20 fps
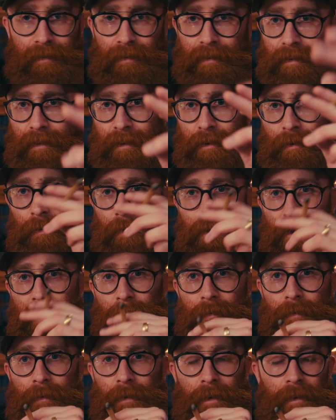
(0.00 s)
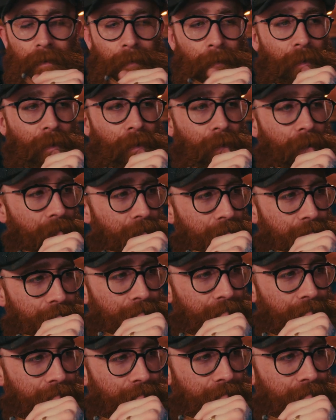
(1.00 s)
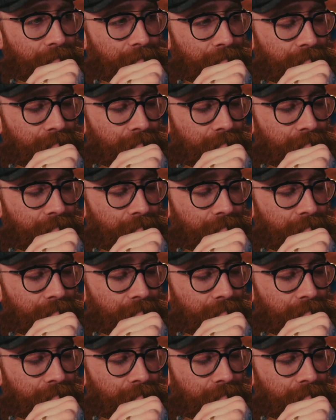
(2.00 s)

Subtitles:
That always happens when I smoke. I